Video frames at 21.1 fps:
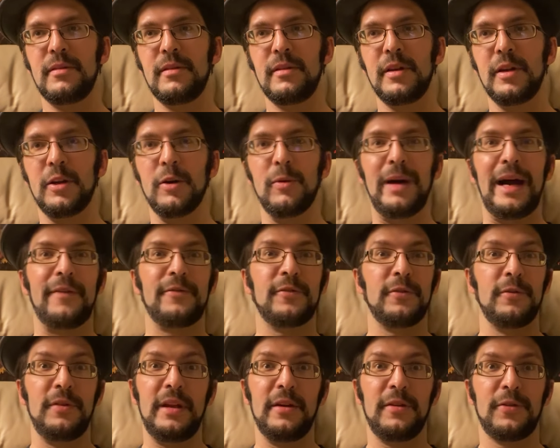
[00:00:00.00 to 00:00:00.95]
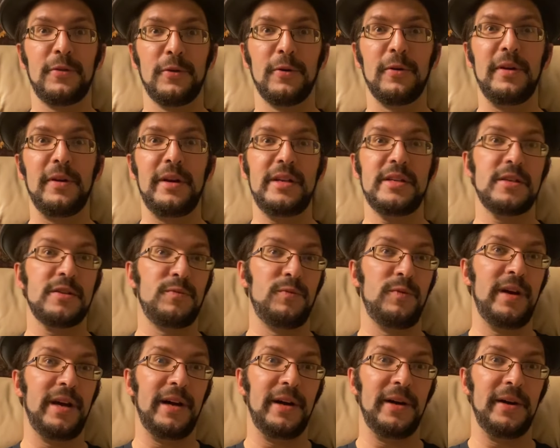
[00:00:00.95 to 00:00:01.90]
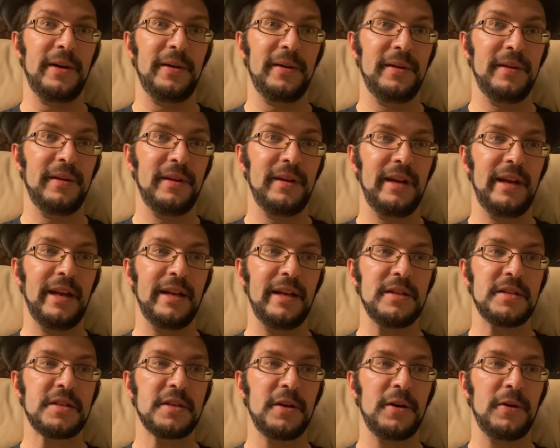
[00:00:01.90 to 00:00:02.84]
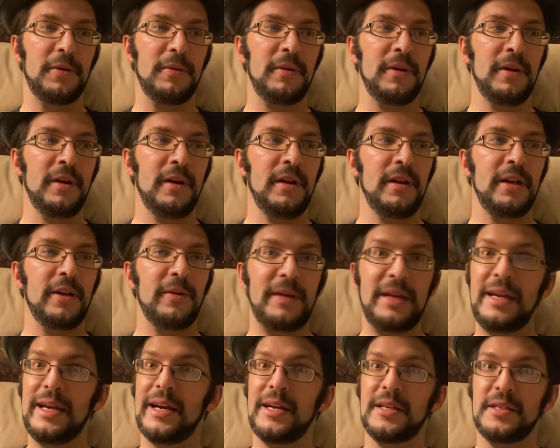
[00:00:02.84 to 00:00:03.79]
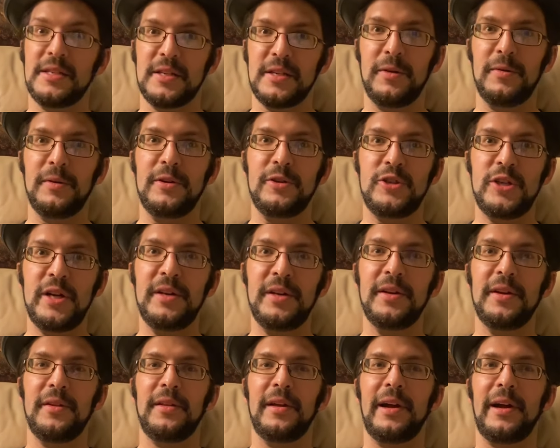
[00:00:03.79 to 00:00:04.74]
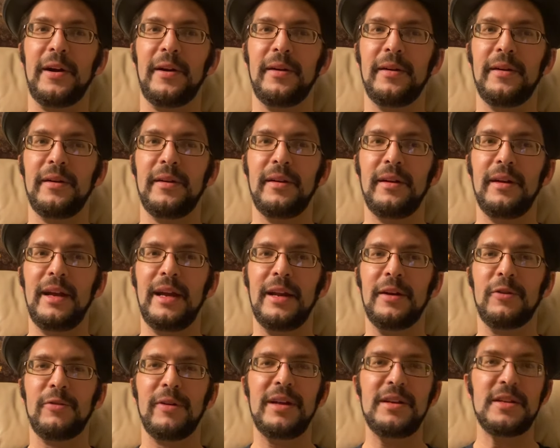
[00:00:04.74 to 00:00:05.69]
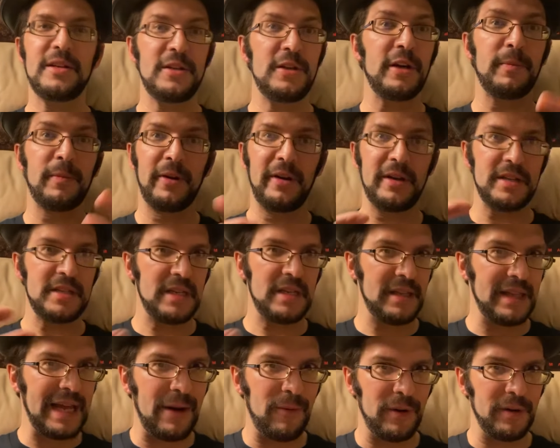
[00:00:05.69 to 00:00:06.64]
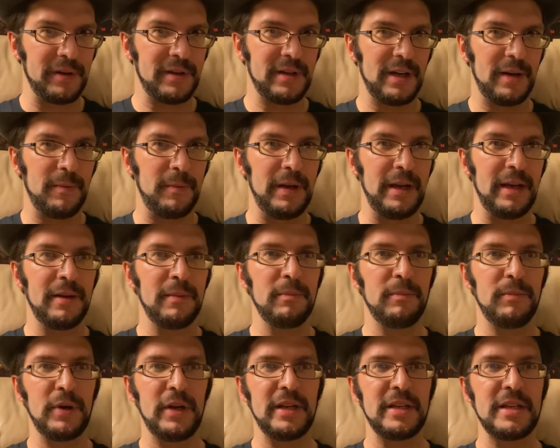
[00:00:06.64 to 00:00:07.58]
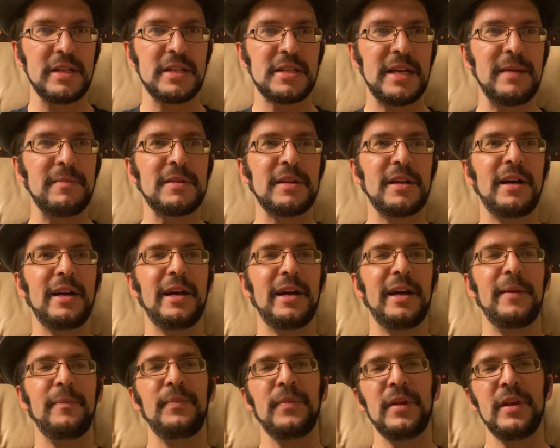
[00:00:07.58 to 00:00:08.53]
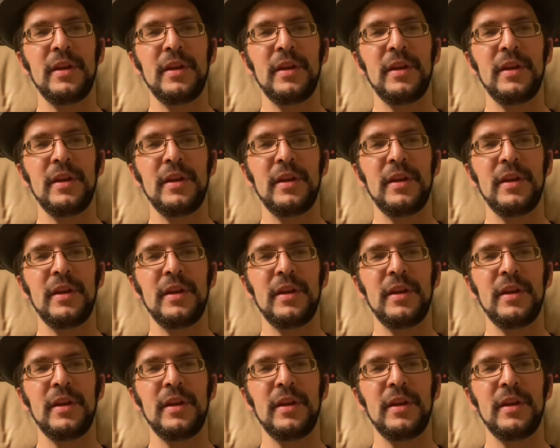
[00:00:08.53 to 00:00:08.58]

go after the authorities as well. And so he has his own agenda there. And granted, you could probably see that one coming, but at the same time,